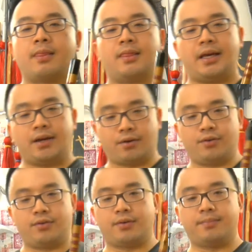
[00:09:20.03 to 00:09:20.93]

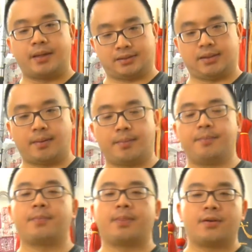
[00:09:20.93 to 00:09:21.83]
Later, you mix them
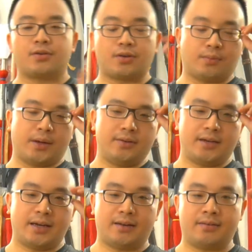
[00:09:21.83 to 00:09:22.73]
up. So when you
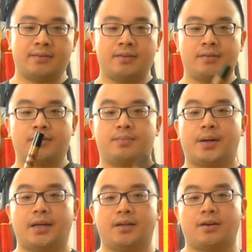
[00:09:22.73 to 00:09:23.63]
can
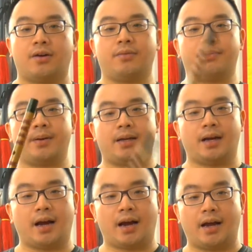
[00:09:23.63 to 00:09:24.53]
play the low, play
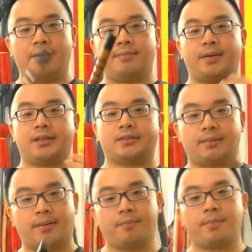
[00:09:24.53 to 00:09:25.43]
the high, mix
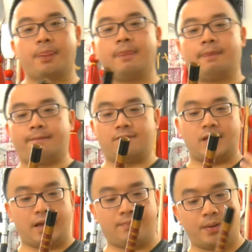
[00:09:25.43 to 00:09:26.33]
them up,
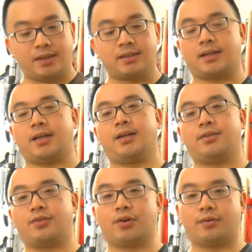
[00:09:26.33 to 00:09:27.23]
then basically
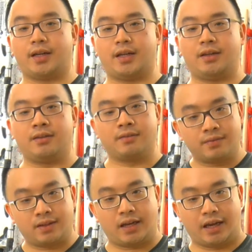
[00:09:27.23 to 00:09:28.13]
you already
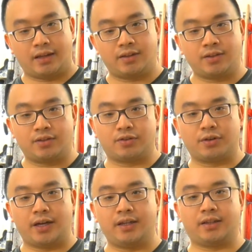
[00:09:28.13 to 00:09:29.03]
can
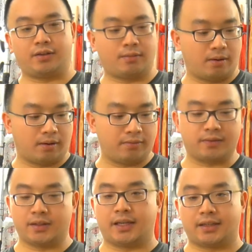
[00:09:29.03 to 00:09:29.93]
do anything you want
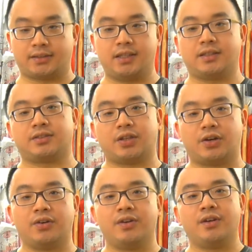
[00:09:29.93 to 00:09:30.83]
with the Dizi.
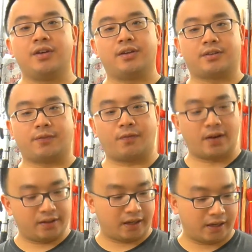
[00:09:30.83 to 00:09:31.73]
So the
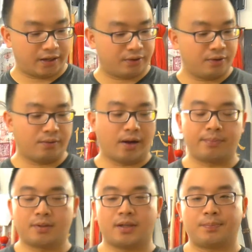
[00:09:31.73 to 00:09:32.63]
fun thing is,
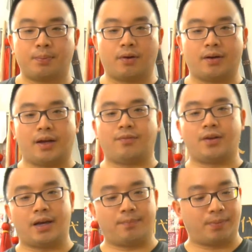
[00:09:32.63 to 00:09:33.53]
up to this point, if
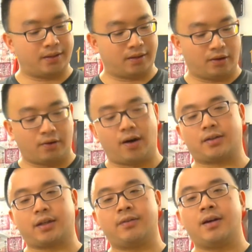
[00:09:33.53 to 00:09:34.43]
you can play the low
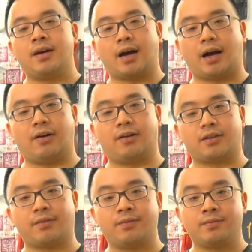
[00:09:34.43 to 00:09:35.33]
octave, high
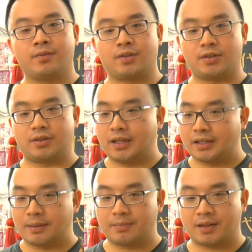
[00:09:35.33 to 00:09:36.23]
octave, just
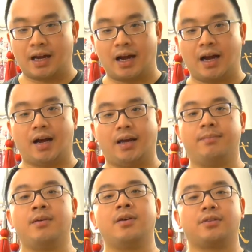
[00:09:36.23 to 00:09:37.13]
take some
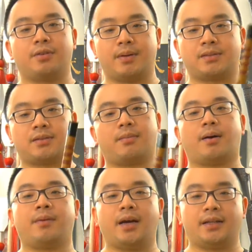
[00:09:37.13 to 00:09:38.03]
time to mix them
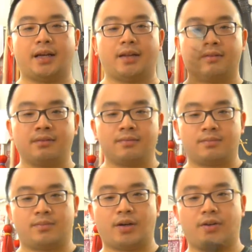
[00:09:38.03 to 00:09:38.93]
up, and then
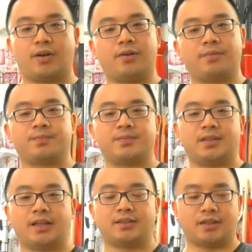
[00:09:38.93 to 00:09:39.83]
there you go.
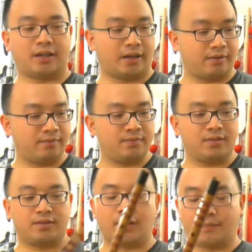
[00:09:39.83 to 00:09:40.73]
It's
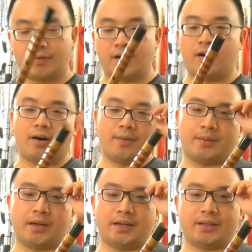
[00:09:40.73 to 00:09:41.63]
not very hard,
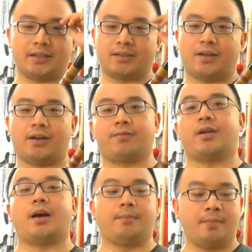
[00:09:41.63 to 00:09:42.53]
but it takes a lot of
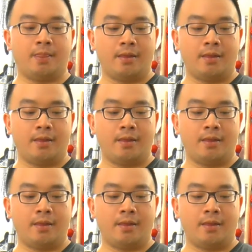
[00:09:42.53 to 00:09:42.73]
time.